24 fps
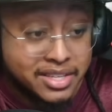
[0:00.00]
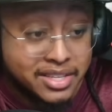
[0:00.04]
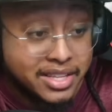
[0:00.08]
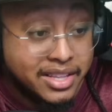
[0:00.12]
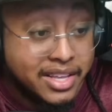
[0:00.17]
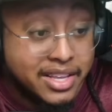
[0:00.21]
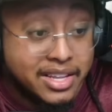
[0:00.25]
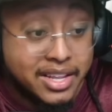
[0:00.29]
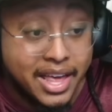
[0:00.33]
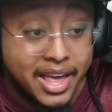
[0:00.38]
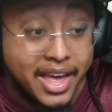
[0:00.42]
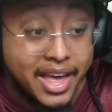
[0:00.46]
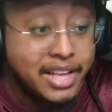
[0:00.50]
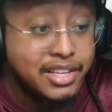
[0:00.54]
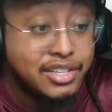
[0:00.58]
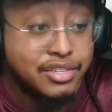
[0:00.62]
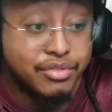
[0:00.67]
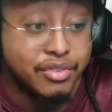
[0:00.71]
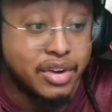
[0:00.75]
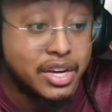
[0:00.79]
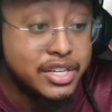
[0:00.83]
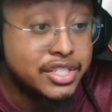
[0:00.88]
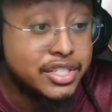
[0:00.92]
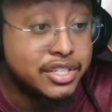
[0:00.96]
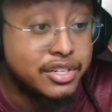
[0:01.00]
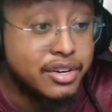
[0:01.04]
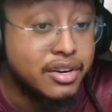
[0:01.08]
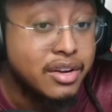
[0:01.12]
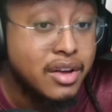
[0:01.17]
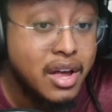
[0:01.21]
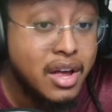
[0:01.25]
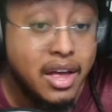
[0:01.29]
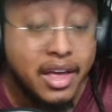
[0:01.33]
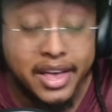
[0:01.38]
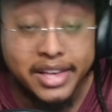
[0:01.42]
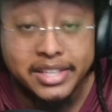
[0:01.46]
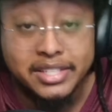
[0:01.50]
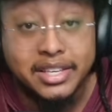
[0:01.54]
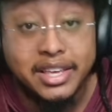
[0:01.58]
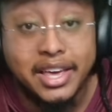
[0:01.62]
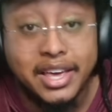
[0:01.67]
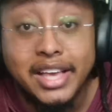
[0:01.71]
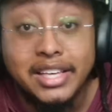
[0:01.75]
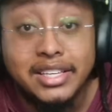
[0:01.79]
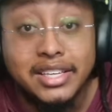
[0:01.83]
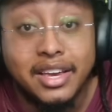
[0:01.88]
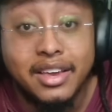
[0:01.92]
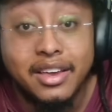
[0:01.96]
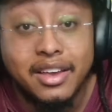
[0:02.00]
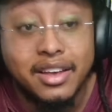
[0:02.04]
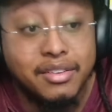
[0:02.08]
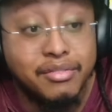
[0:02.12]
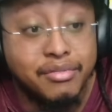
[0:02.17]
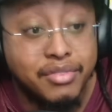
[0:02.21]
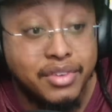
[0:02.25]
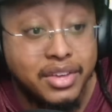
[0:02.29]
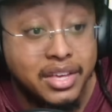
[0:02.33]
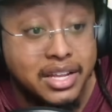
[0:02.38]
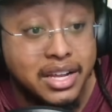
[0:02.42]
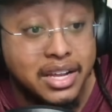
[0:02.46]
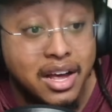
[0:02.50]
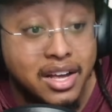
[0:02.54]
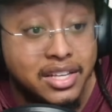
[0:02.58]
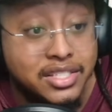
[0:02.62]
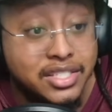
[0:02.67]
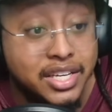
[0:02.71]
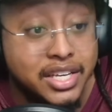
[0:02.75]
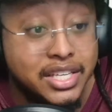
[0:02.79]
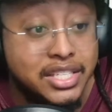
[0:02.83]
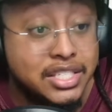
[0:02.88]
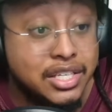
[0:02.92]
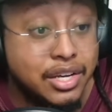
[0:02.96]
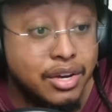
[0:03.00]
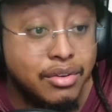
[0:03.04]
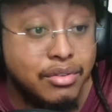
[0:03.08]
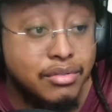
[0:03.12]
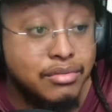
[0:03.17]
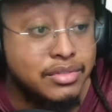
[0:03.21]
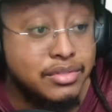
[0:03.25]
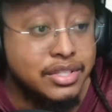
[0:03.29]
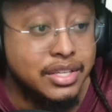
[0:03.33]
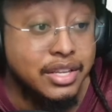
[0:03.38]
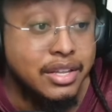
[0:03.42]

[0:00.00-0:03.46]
And then edge rusher is KJ Henry and Andre Jones.